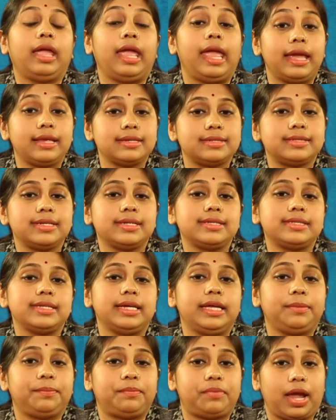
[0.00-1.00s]
Access
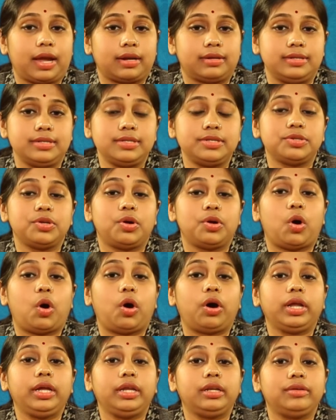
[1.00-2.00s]
in practice
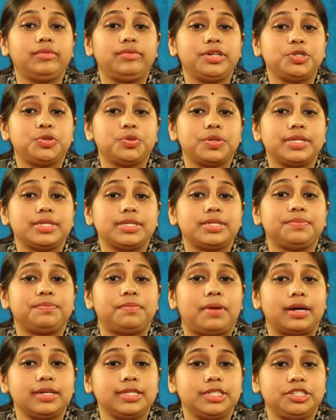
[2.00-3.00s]
or individuals'
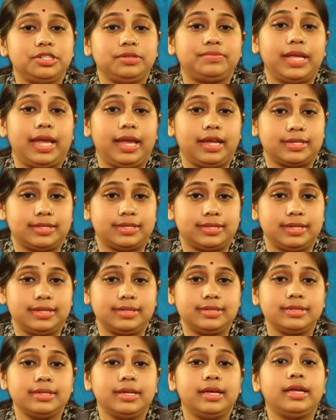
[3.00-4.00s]
perceived
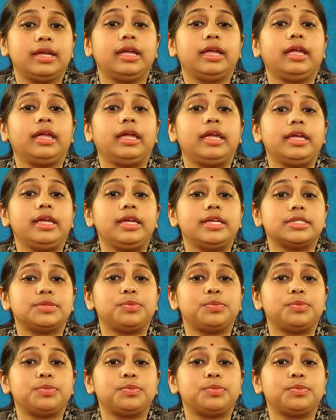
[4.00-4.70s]
access is